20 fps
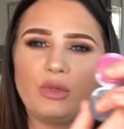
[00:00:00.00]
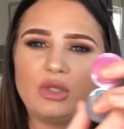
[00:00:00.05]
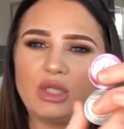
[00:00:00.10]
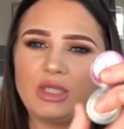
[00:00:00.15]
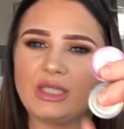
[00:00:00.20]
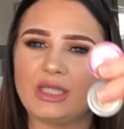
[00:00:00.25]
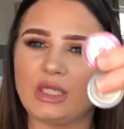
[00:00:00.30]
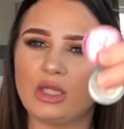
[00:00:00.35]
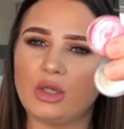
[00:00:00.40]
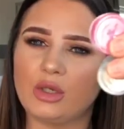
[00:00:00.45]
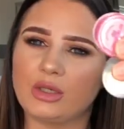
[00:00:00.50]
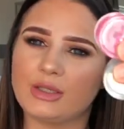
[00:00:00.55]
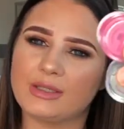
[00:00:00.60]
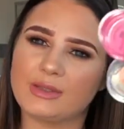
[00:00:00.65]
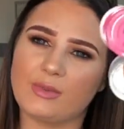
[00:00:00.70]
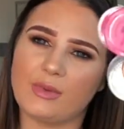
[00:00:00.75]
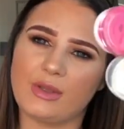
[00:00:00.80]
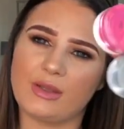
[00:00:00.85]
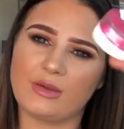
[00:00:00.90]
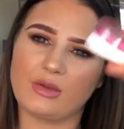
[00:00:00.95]
which I did
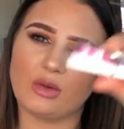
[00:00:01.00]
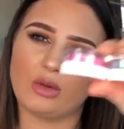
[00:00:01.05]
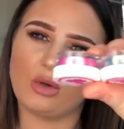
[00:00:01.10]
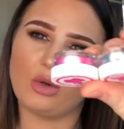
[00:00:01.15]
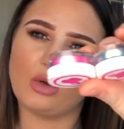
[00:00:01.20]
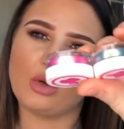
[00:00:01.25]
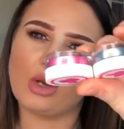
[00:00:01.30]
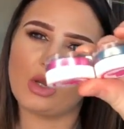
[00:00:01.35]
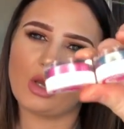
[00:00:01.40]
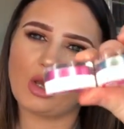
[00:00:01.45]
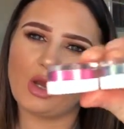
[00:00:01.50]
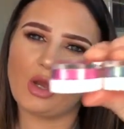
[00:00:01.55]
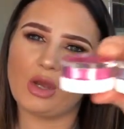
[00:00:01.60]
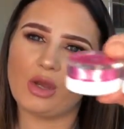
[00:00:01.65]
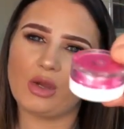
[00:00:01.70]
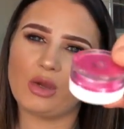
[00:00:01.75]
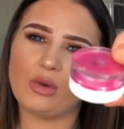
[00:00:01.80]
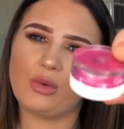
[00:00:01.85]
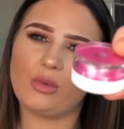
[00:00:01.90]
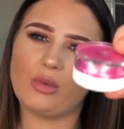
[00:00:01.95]
looks with not long
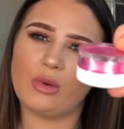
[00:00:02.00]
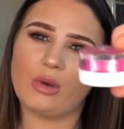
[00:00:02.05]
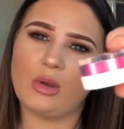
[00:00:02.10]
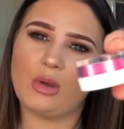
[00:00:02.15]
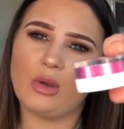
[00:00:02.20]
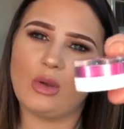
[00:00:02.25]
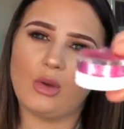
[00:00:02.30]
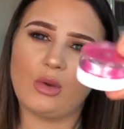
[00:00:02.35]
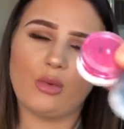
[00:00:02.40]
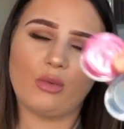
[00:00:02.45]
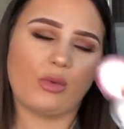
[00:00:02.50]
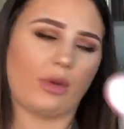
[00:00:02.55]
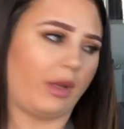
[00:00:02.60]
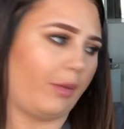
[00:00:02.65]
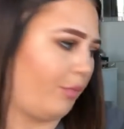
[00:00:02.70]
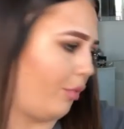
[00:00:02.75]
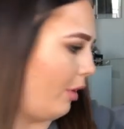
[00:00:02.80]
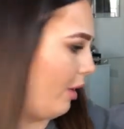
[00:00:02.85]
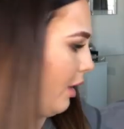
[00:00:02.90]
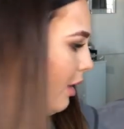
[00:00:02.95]
ago. Really
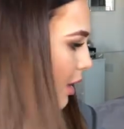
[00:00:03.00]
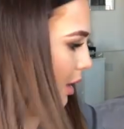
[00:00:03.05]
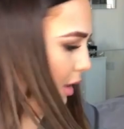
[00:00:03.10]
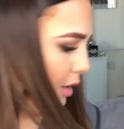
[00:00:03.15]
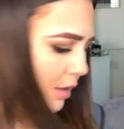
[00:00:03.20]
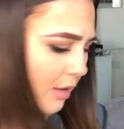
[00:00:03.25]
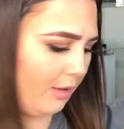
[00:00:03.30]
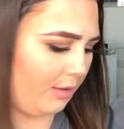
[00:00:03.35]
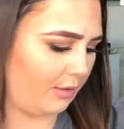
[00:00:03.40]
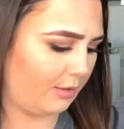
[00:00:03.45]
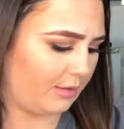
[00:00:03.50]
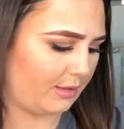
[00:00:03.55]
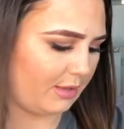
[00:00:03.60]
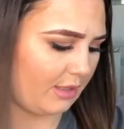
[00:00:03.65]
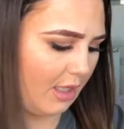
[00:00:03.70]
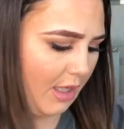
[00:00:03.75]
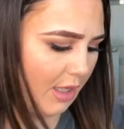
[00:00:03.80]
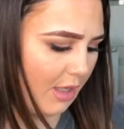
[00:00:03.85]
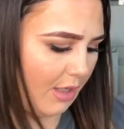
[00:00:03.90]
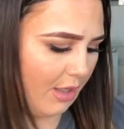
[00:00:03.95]
bright colours.
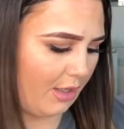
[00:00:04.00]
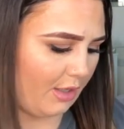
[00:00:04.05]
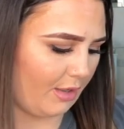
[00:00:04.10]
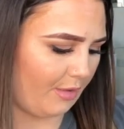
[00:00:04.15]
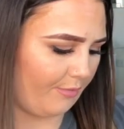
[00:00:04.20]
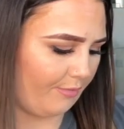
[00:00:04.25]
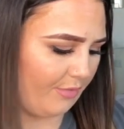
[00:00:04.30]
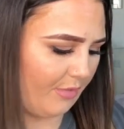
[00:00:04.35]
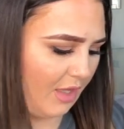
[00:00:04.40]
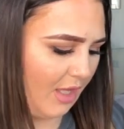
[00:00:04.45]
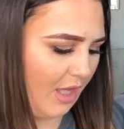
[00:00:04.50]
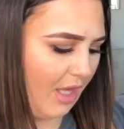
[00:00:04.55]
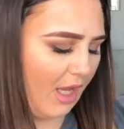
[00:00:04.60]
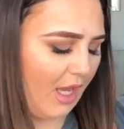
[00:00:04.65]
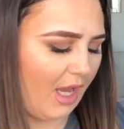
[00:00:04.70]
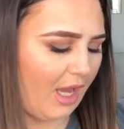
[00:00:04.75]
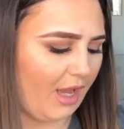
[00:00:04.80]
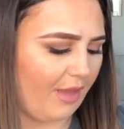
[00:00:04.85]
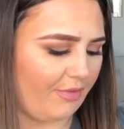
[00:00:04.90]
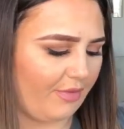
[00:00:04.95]
And
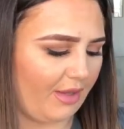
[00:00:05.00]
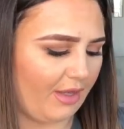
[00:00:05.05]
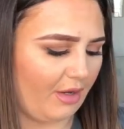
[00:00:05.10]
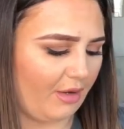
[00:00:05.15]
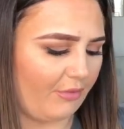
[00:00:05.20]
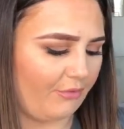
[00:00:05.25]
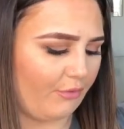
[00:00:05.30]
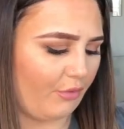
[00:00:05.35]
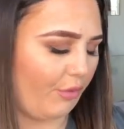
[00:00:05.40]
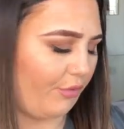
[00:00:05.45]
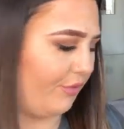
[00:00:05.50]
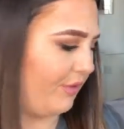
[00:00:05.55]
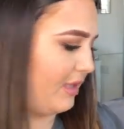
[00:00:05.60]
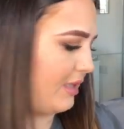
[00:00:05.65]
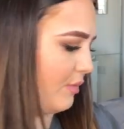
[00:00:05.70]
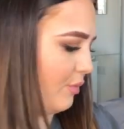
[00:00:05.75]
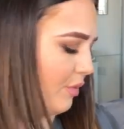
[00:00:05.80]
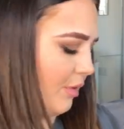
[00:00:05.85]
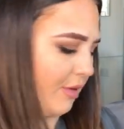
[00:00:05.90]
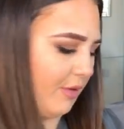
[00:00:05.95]
then I've got
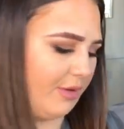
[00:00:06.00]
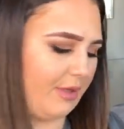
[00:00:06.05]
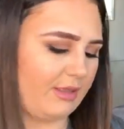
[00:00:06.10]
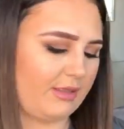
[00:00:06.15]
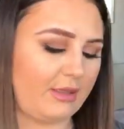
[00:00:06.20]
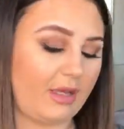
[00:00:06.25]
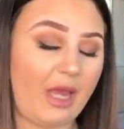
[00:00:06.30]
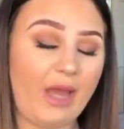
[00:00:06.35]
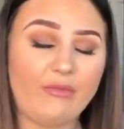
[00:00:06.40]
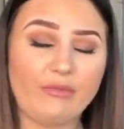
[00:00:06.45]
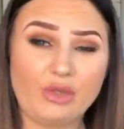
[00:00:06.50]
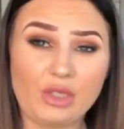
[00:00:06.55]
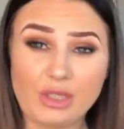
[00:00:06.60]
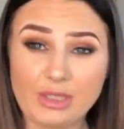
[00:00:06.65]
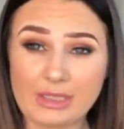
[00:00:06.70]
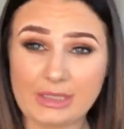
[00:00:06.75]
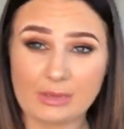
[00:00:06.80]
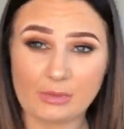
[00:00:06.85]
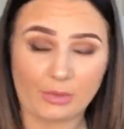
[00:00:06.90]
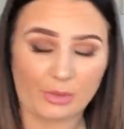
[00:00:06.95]
this one. I haven't
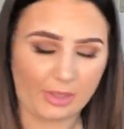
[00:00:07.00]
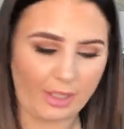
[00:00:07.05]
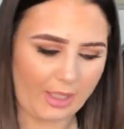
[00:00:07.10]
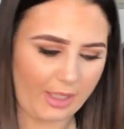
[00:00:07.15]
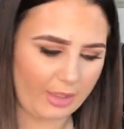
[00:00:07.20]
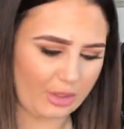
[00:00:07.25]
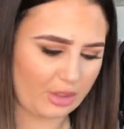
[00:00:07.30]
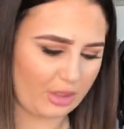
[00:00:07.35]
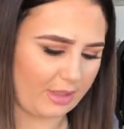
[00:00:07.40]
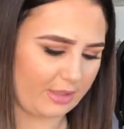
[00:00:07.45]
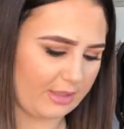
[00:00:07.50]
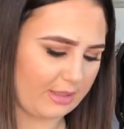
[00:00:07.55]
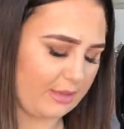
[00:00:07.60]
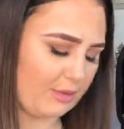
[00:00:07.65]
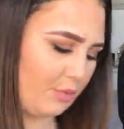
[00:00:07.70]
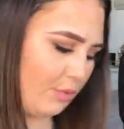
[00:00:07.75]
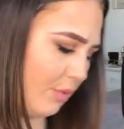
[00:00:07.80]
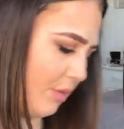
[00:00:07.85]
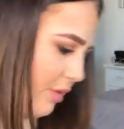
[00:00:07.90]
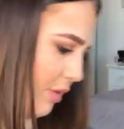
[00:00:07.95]
used this one yet actually. This
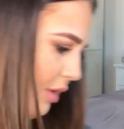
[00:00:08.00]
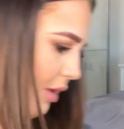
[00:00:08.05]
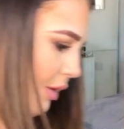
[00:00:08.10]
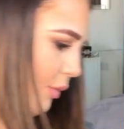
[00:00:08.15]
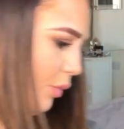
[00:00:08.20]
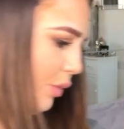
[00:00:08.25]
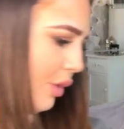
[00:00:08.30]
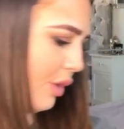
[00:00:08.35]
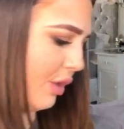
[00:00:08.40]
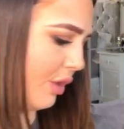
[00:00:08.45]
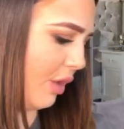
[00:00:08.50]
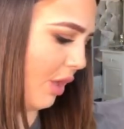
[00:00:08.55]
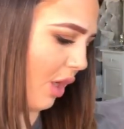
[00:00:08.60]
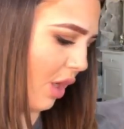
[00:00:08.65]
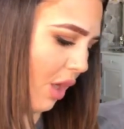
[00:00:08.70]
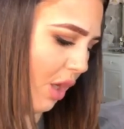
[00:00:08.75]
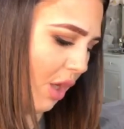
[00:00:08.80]
is one that I want to